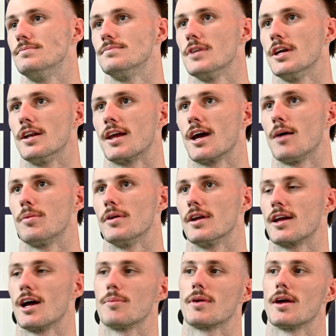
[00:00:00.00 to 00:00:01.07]
in a
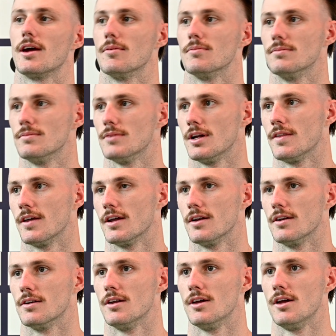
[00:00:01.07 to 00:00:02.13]
cup game, and then